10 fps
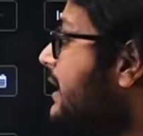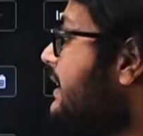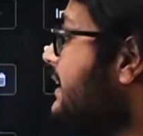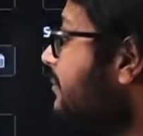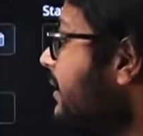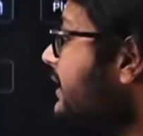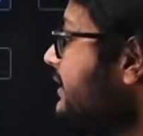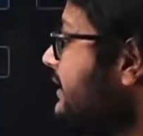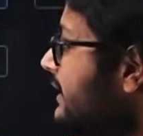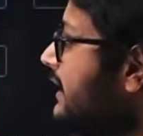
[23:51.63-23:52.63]

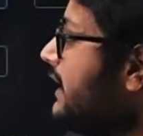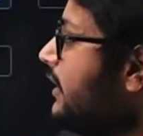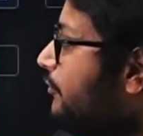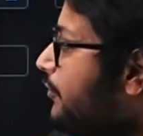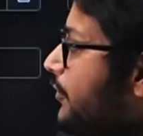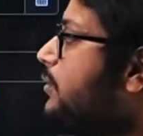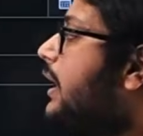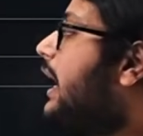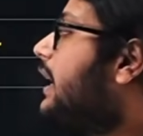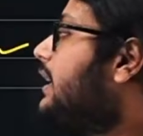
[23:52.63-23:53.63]
Similarly, if you
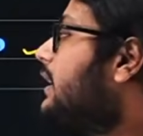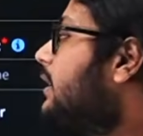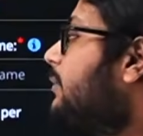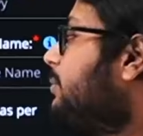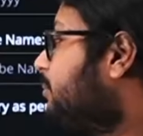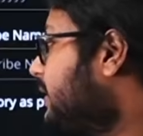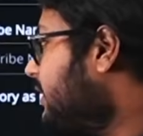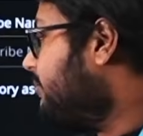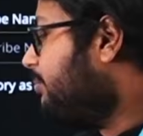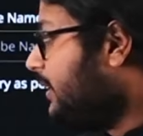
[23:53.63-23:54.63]
are a
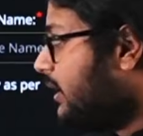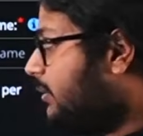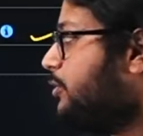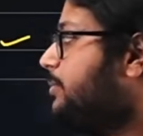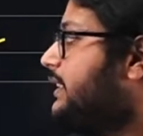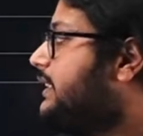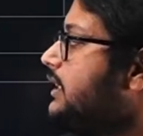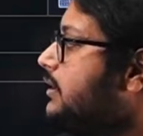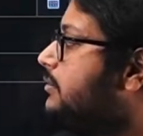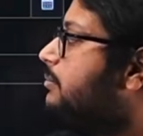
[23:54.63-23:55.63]

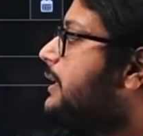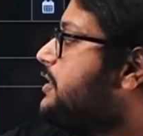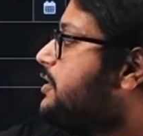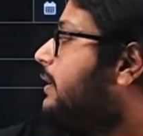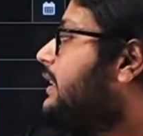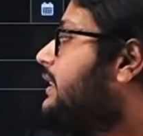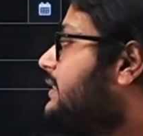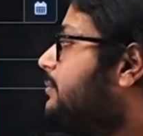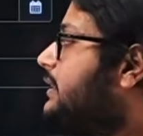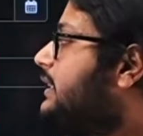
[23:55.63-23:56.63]
PWBD, benchmark
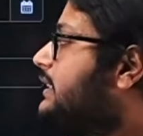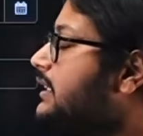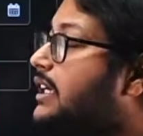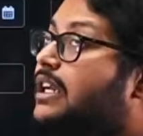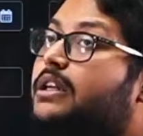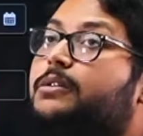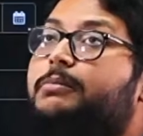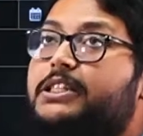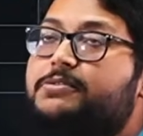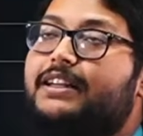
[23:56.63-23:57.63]
disability
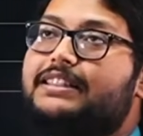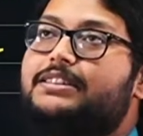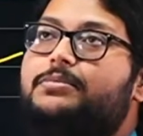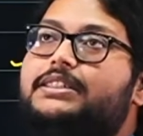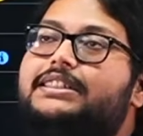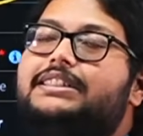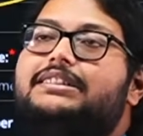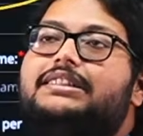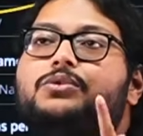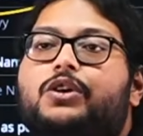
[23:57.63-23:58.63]
is
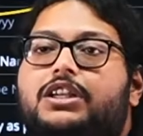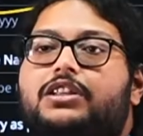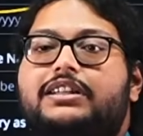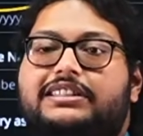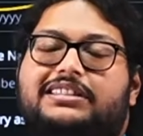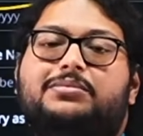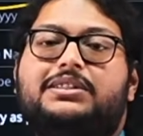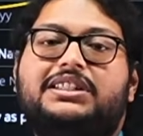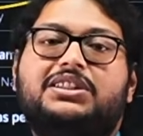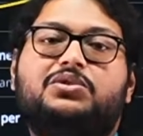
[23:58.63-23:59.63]
like whatever
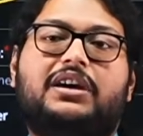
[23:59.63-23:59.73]
disability you